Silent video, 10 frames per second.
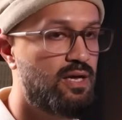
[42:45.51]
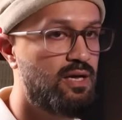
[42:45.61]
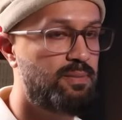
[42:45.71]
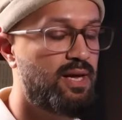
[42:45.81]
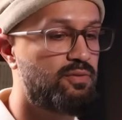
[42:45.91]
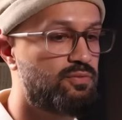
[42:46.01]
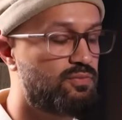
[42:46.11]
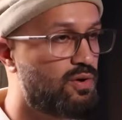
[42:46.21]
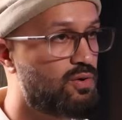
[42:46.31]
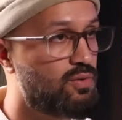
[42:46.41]
about the
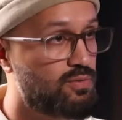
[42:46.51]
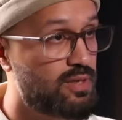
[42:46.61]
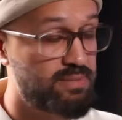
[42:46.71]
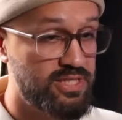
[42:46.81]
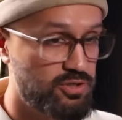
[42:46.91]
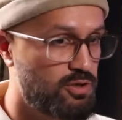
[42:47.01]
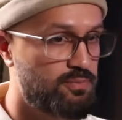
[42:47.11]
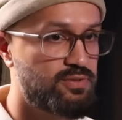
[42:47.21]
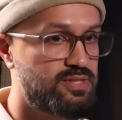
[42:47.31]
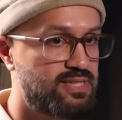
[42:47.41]
role, Peter
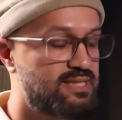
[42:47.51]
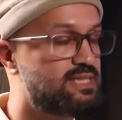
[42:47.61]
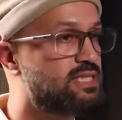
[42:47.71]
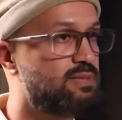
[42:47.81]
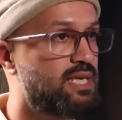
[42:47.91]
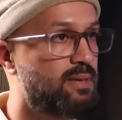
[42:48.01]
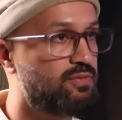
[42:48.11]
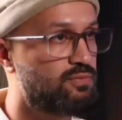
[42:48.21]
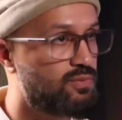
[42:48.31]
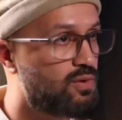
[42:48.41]
Oborne's testimony
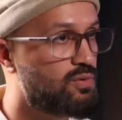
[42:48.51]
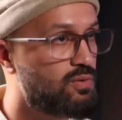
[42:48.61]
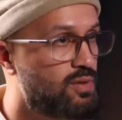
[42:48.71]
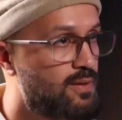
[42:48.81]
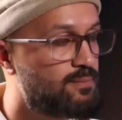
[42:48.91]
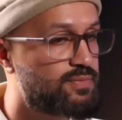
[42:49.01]
about the role